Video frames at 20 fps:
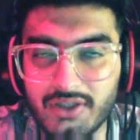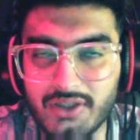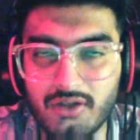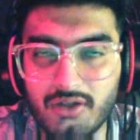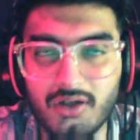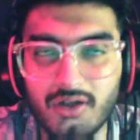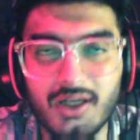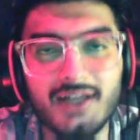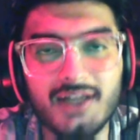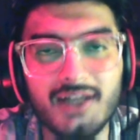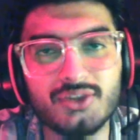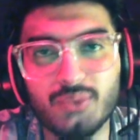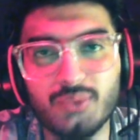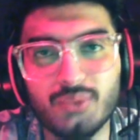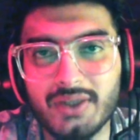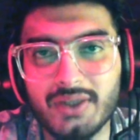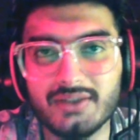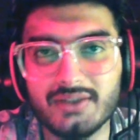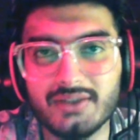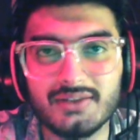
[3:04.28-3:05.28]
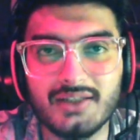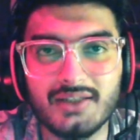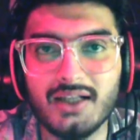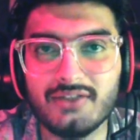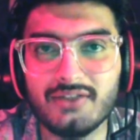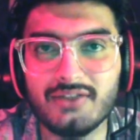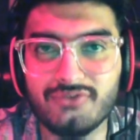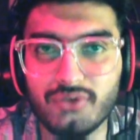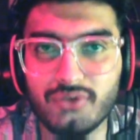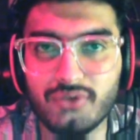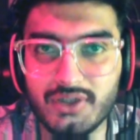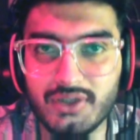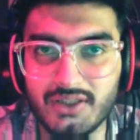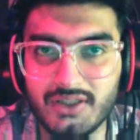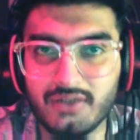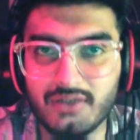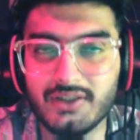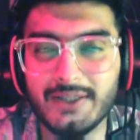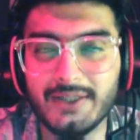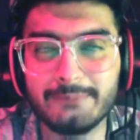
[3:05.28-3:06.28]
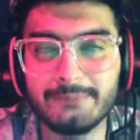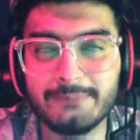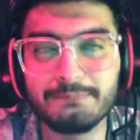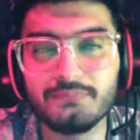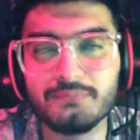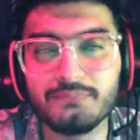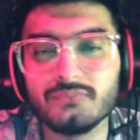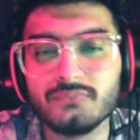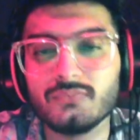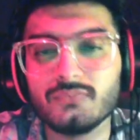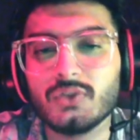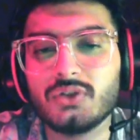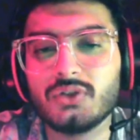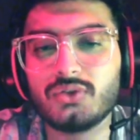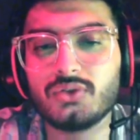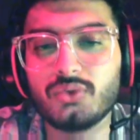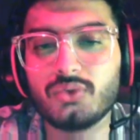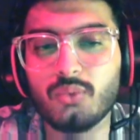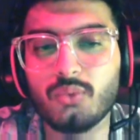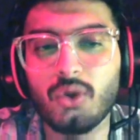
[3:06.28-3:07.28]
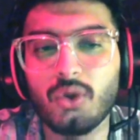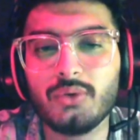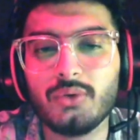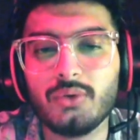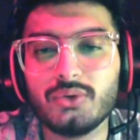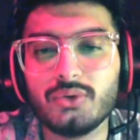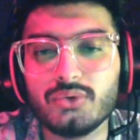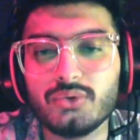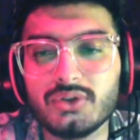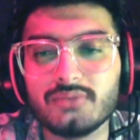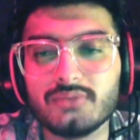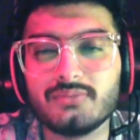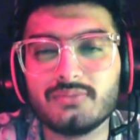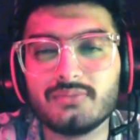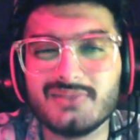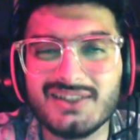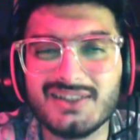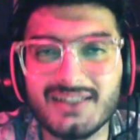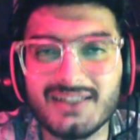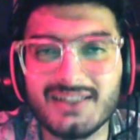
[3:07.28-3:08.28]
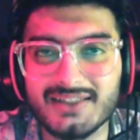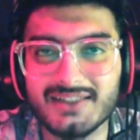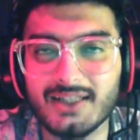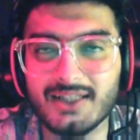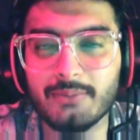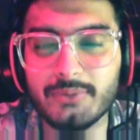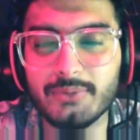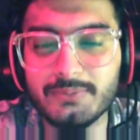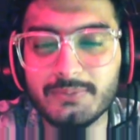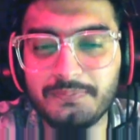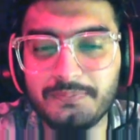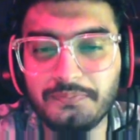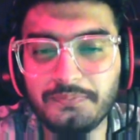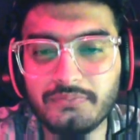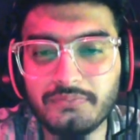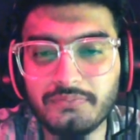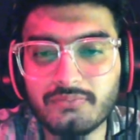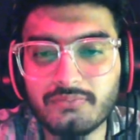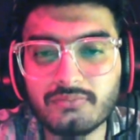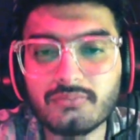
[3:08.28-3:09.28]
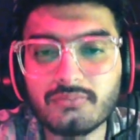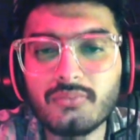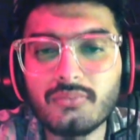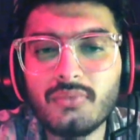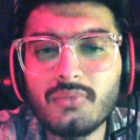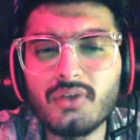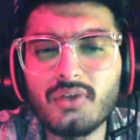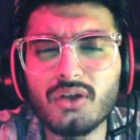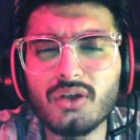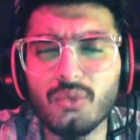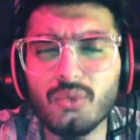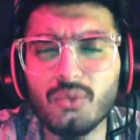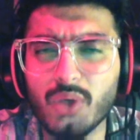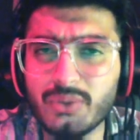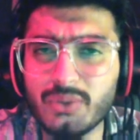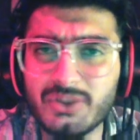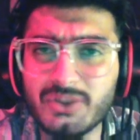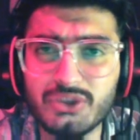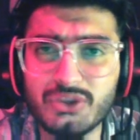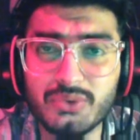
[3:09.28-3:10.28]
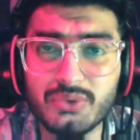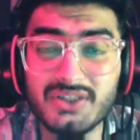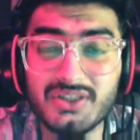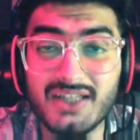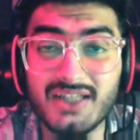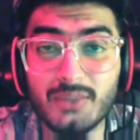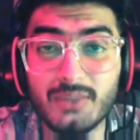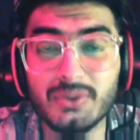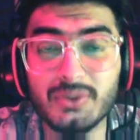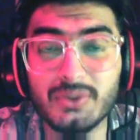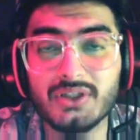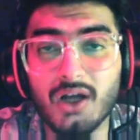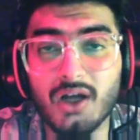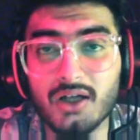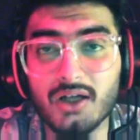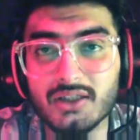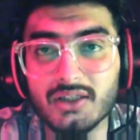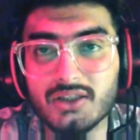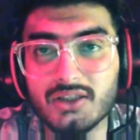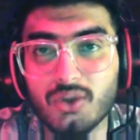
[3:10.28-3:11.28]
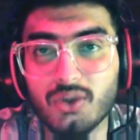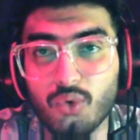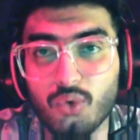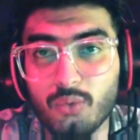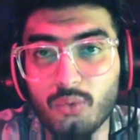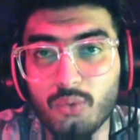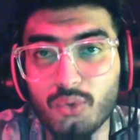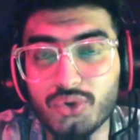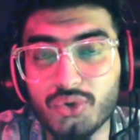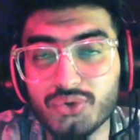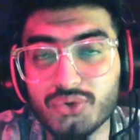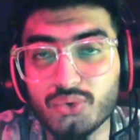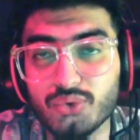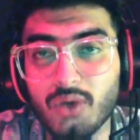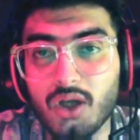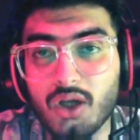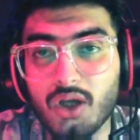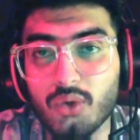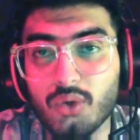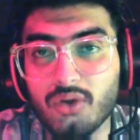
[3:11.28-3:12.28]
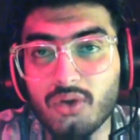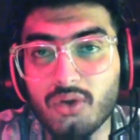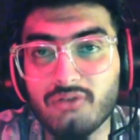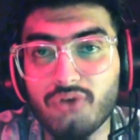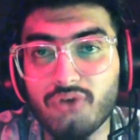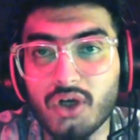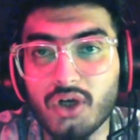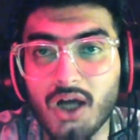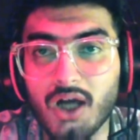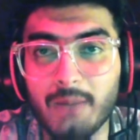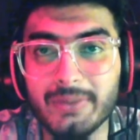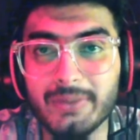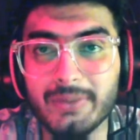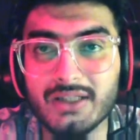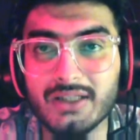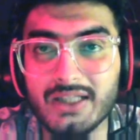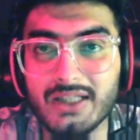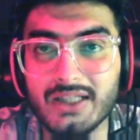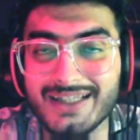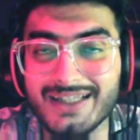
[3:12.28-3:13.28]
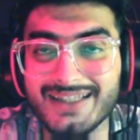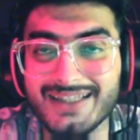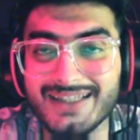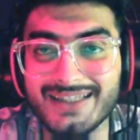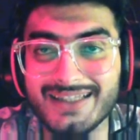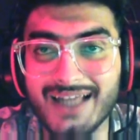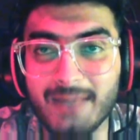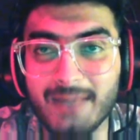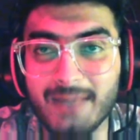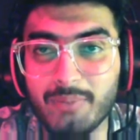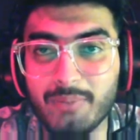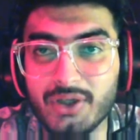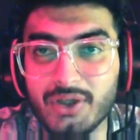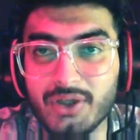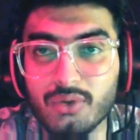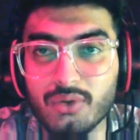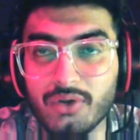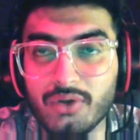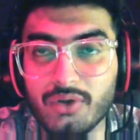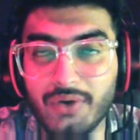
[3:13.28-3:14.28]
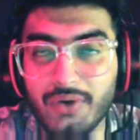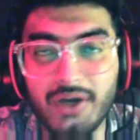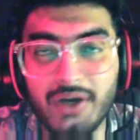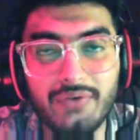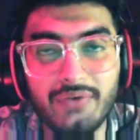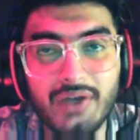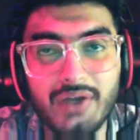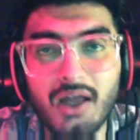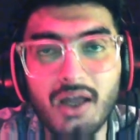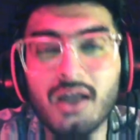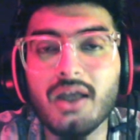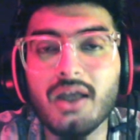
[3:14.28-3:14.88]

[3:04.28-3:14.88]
or Las Vegas, California. Okay, so what we do is this example. What we do is that we target the homeowners who are looking for carpet cleaning in that particular area,